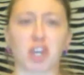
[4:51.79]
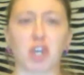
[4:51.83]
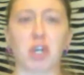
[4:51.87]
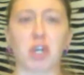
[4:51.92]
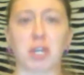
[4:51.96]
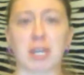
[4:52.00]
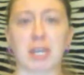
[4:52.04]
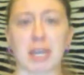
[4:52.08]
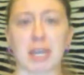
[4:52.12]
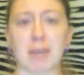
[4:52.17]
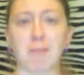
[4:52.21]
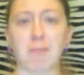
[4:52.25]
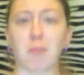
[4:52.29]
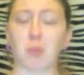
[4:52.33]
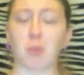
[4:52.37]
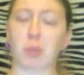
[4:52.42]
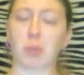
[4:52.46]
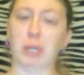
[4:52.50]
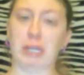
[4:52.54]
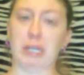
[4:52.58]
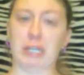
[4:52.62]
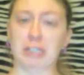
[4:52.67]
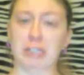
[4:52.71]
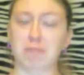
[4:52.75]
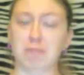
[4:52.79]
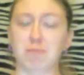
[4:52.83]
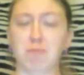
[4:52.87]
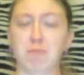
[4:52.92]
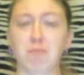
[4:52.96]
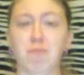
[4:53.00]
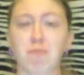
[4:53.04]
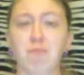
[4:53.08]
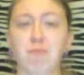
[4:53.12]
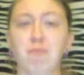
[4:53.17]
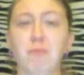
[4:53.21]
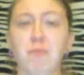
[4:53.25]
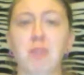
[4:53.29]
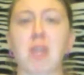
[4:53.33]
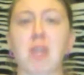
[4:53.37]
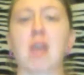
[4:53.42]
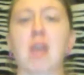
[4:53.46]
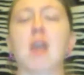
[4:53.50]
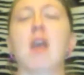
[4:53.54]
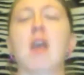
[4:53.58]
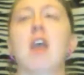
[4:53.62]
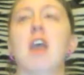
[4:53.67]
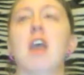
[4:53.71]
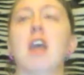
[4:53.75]
going to get bullied,
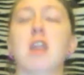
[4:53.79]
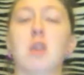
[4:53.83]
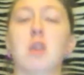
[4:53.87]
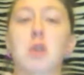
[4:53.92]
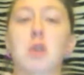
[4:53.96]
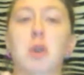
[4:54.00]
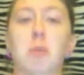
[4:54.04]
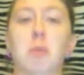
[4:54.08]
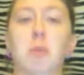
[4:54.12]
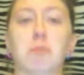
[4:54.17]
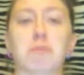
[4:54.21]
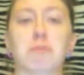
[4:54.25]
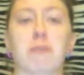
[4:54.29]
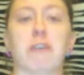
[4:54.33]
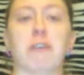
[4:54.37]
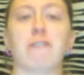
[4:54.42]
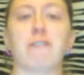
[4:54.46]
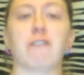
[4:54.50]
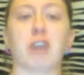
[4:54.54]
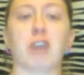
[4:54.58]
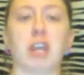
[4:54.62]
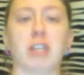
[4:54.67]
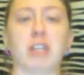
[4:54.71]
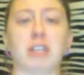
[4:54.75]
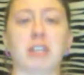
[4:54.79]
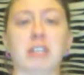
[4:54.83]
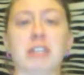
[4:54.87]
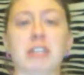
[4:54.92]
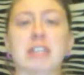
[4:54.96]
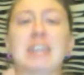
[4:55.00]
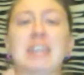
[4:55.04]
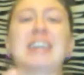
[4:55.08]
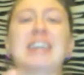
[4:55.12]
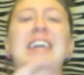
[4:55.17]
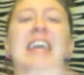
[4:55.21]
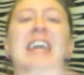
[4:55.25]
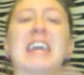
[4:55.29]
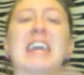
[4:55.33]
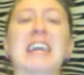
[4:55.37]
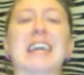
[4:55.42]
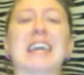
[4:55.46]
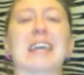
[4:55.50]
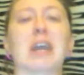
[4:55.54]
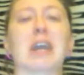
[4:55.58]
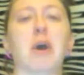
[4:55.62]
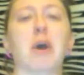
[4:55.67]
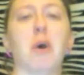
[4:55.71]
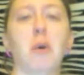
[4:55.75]
and I'm afraid that they can't
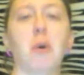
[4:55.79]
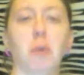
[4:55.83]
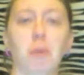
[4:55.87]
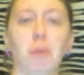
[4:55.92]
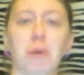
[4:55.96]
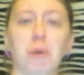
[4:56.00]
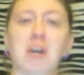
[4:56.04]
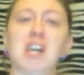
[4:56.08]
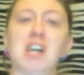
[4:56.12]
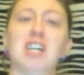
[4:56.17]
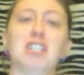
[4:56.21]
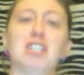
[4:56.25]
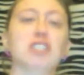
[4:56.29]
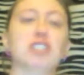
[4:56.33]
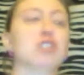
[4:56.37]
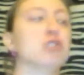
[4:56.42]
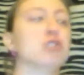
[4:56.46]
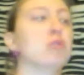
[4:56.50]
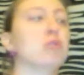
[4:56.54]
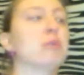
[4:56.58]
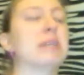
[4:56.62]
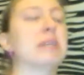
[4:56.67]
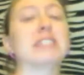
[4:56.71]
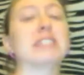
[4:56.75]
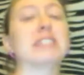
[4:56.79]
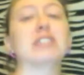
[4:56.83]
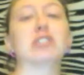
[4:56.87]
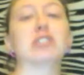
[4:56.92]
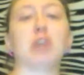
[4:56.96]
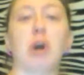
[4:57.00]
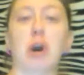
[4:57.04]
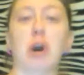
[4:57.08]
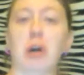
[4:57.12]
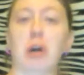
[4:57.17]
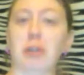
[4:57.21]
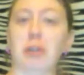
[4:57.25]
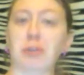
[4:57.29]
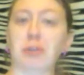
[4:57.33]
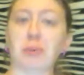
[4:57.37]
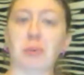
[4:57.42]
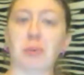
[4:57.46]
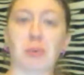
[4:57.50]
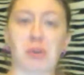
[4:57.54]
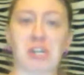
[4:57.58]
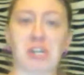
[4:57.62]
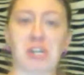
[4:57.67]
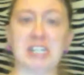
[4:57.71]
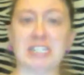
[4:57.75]
go to an adult
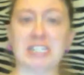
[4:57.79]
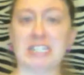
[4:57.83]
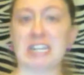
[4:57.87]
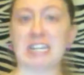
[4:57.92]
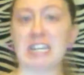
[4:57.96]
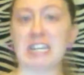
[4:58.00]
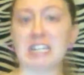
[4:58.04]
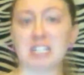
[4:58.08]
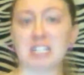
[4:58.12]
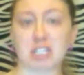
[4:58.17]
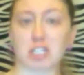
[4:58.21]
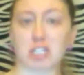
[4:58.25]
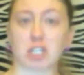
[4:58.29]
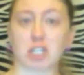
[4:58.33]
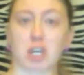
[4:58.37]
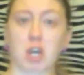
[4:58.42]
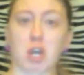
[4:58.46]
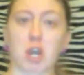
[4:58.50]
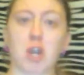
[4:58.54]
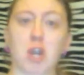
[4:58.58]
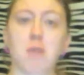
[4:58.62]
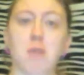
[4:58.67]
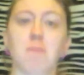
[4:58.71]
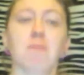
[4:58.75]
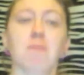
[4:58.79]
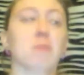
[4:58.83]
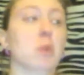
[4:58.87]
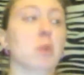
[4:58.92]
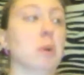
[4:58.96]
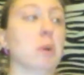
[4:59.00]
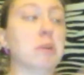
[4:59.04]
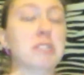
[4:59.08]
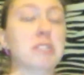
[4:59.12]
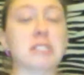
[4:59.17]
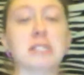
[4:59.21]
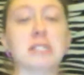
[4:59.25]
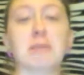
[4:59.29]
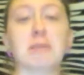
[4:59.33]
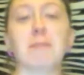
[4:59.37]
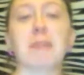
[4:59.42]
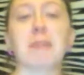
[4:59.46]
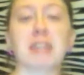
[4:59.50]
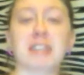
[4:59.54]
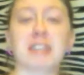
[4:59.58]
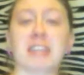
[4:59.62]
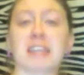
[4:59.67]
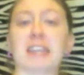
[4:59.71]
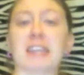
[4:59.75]
or a teacher or
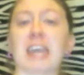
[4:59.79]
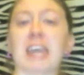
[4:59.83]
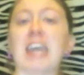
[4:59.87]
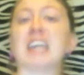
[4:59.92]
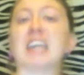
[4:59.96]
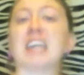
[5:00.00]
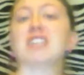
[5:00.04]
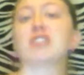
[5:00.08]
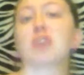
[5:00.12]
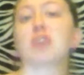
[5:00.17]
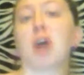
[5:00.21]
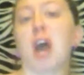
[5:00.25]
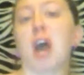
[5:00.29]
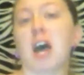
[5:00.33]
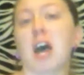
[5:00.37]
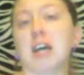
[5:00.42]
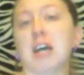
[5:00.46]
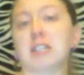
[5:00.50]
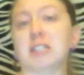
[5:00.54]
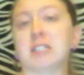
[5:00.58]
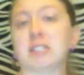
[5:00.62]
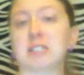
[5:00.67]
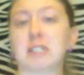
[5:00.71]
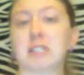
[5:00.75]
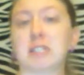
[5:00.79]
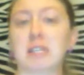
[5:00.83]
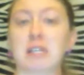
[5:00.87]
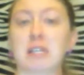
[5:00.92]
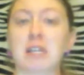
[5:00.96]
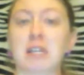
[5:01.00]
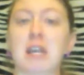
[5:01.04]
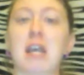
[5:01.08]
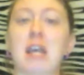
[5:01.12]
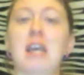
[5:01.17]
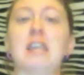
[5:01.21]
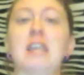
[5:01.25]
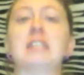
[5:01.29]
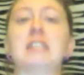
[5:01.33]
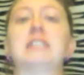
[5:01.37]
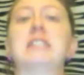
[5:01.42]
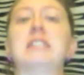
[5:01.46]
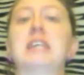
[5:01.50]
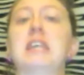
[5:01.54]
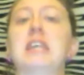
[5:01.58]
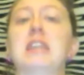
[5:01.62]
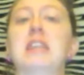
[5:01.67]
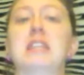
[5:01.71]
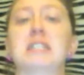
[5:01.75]
somebody that they can trust and
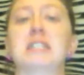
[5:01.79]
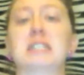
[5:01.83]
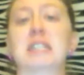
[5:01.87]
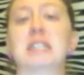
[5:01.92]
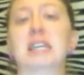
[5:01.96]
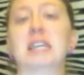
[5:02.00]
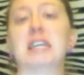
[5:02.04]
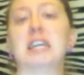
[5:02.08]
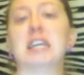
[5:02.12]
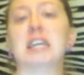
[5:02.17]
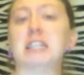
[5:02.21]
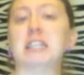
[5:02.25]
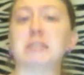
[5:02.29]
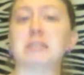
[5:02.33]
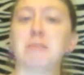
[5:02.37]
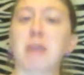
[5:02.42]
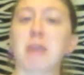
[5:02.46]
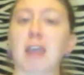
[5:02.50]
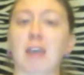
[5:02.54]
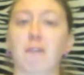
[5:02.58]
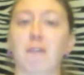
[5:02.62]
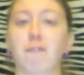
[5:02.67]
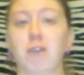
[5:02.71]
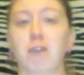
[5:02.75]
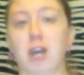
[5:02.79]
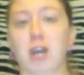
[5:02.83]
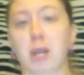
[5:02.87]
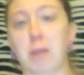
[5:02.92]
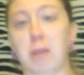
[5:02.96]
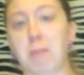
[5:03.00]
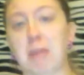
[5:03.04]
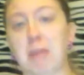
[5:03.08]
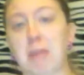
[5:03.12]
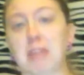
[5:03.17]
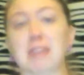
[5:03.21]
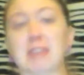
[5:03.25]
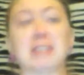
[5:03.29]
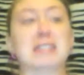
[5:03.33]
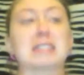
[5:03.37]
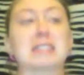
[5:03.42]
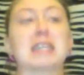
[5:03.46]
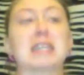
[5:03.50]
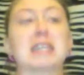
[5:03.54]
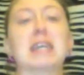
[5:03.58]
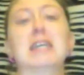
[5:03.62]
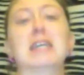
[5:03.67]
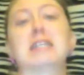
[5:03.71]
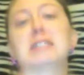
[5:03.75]
say, this kid is making fun of me, this
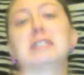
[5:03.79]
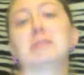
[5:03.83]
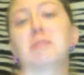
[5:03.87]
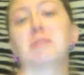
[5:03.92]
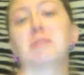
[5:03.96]
kid is